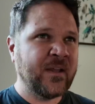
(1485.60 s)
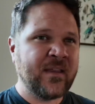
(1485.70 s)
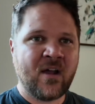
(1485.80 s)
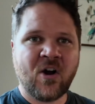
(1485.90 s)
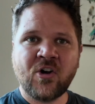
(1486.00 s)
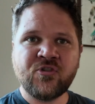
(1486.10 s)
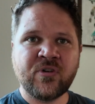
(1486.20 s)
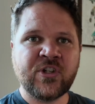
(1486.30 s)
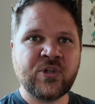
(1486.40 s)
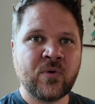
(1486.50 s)
in that
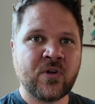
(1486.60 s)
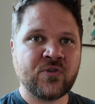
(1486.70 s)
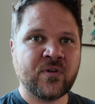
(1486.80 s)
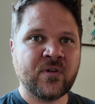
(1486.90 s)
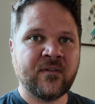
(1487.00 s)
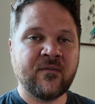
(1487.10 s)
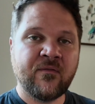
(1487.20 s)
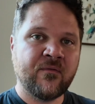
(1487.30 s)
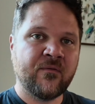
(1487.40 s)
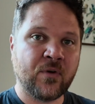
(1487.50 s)
100 to 200
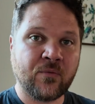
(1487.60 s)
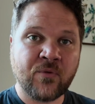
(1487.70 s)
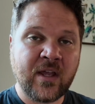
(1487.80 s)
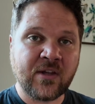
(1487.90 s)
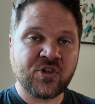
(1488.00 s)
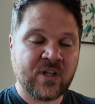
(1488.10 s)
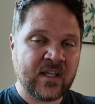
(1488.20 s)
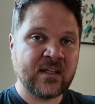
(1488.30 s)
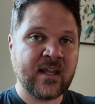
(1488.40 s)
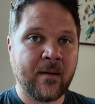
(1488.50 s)
foot range
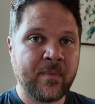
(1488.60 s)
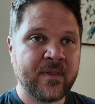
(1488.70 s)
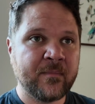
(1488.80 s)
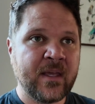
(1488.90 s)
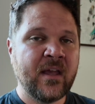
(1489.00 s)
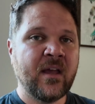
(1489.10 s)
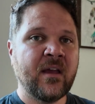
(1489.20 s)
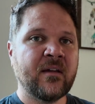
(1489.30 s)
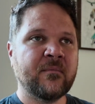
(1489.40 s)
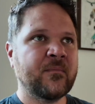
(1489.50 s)
in depth.
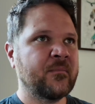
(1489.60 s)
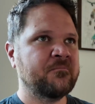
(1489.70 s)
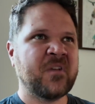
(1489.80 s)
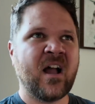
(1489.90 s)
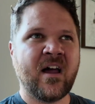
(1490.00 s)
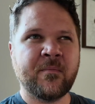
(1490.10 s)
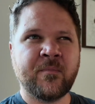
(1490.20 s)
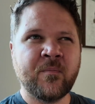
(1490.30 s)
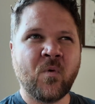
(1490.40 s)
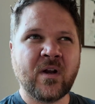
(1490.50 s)
kind of
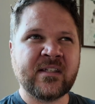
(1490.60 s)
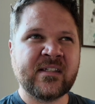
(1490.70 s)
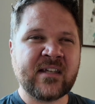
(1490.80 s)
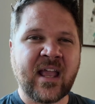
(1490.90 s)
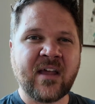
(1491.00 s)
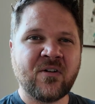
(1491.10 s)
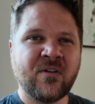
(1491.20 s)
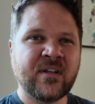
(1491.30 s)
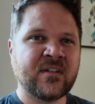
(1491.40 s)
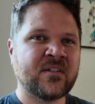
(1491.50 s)
what's
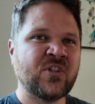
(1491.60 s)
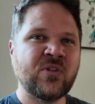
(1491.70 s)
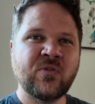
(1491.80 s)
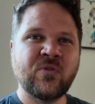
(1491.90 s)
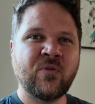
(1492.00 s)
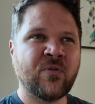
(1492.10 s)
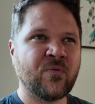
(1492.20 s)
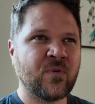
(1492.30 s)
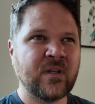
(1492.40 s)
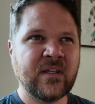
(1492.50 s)
standard is 2,
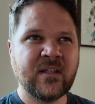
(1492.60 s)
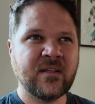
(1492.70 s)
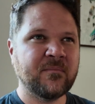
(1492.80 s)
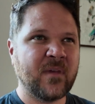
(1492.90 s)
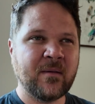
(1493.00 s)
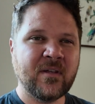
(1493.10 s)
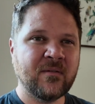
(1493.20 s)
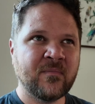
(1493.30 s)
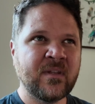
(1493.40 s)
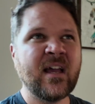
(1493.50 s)
3,
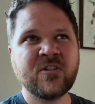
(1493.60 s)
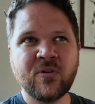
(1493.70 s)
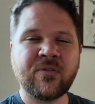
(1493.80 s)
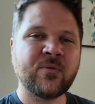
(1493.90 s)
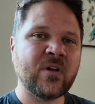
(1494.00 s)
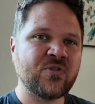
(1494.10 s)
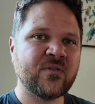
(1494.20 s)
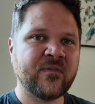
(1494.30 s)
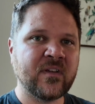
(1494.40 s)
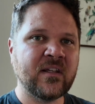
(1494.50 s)
maybe, yeah, 2 to
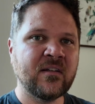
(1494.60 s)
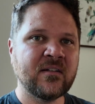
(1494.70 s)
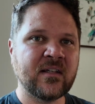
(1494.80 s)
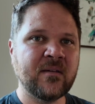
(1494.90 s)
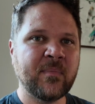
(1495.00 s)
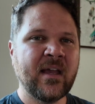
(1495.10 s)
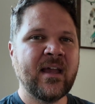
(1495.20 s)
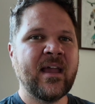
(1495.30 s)
300 feet deep.